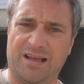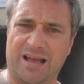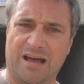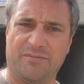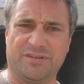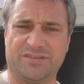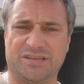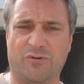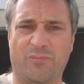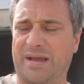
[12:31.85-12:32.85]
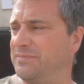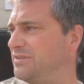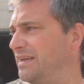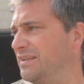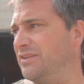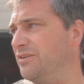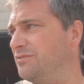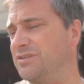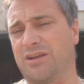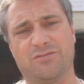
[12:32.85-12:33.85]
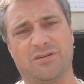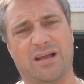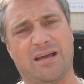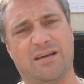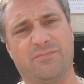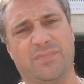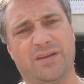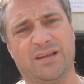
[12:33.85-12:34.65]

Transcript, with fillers: um, and see what maps they can do so um,